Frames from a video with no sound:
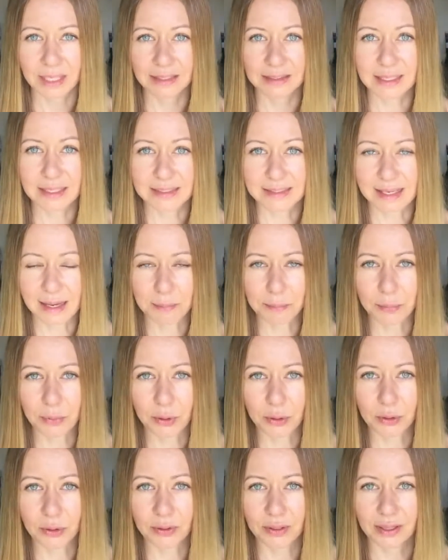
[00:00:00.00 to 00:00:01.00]
the
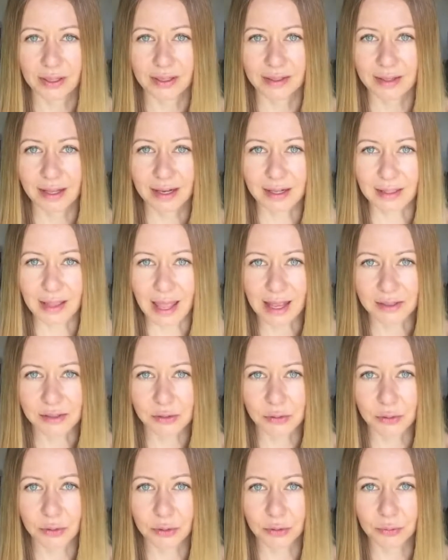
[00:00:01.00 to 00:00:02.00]
temple, the
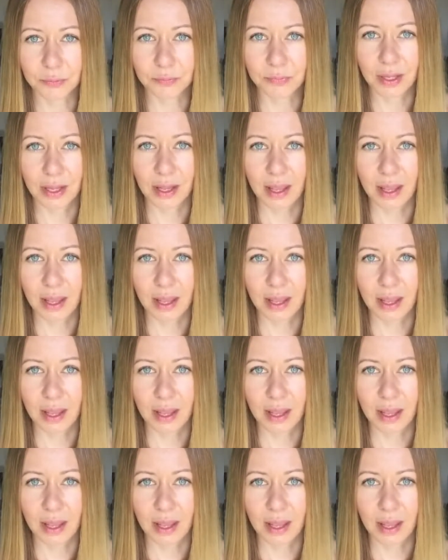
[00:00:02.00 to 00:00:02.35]
classroom,